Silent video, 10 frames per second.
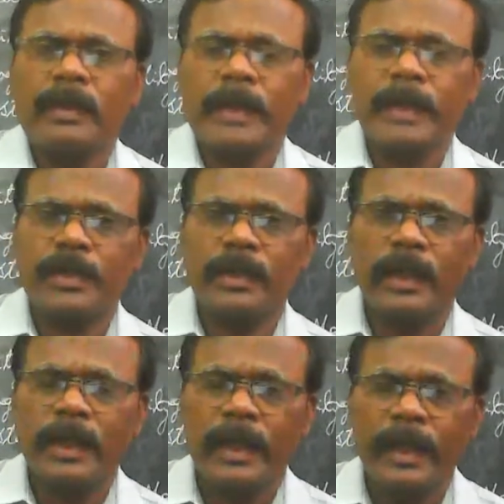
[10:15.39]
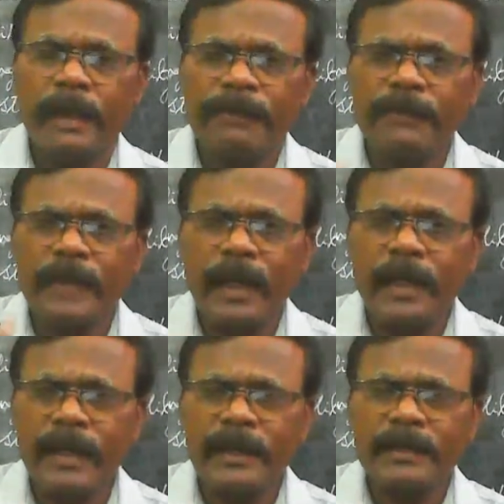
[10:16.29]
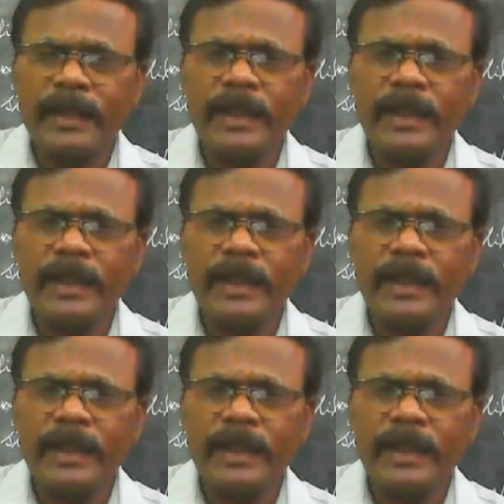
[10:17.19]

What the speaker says: that if there is